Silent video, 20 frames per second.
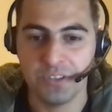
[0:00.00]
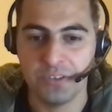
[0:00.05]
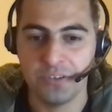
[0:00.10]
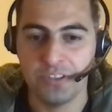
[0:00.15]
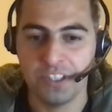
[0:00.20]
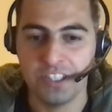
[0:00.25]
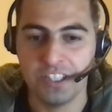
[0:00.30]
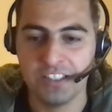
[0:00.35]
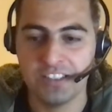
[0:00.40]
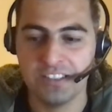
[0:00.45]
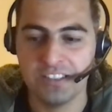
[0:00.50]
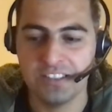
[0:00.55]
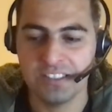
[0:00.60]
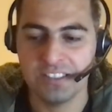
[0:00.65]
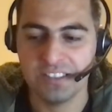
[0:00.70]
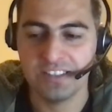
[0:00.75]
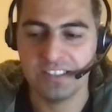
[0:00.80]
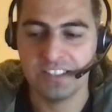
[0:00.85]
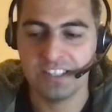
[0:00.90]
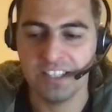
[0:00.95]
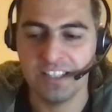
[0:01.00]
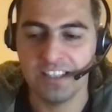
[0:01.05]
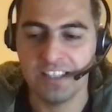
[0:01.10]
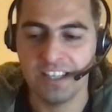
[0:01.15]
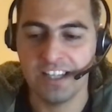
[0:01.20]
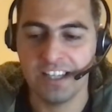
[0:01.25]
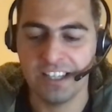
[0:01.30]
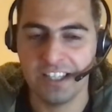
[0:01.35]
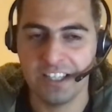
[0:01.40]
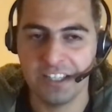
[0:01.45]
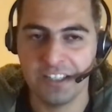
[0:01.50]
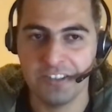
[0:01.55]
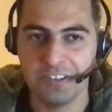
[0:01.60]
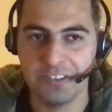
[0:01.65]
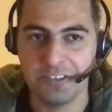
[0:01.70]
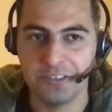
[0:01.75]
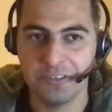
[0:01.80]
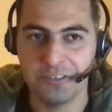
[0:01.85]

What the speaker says: You can't just say that and